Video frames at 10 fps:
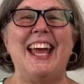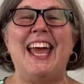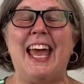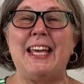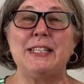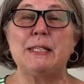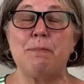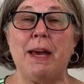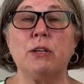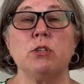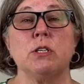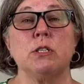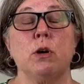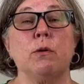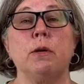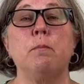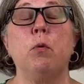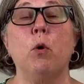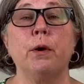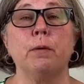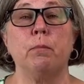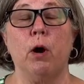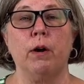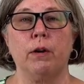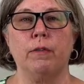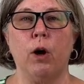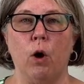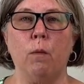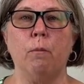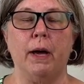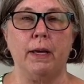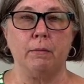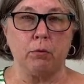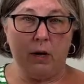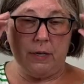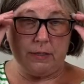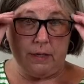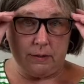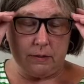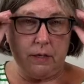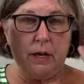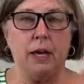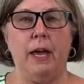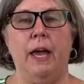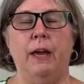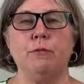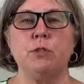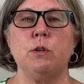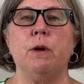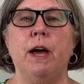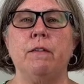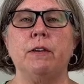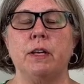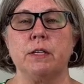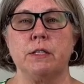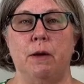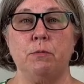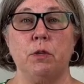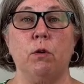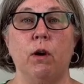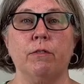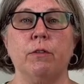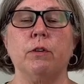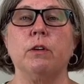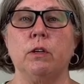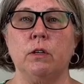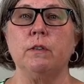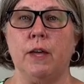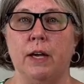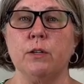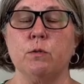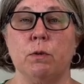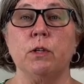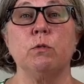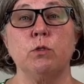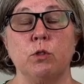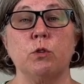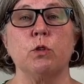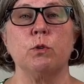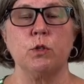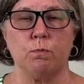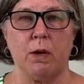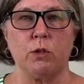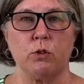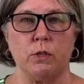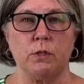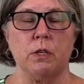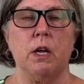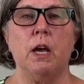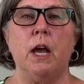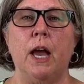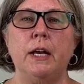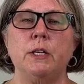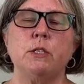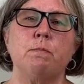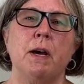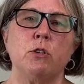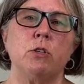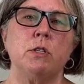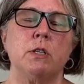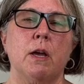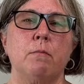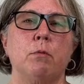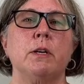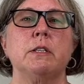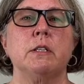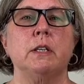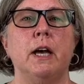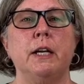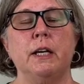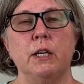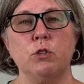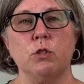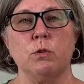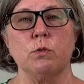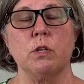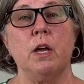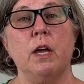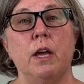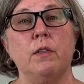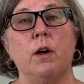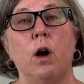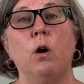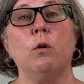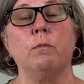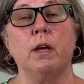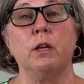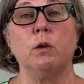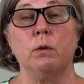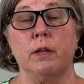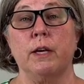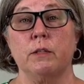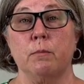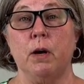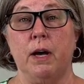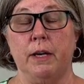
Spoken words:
Inspections are an important part of the home buying process. After you have an accepted offer, that is when you would do your inspections. And inspections can bring to light issues in the home that you would like to buy.